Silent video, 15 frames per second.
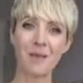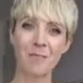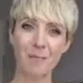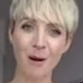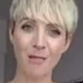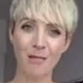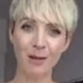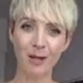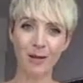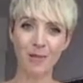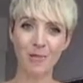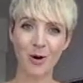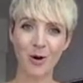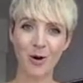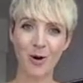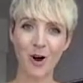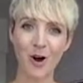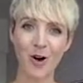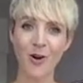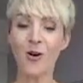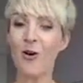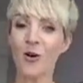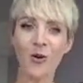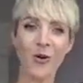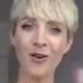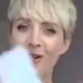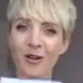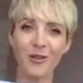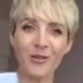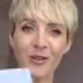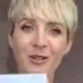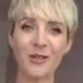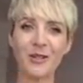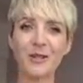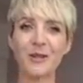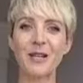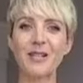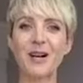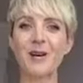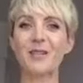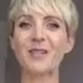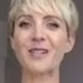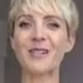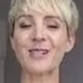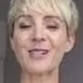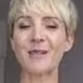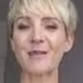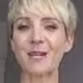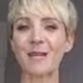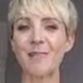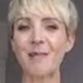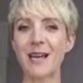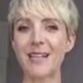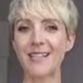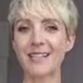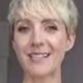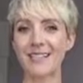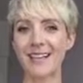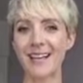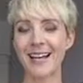Bump Club Hong Kong, or the other way around, it doesn't really matter.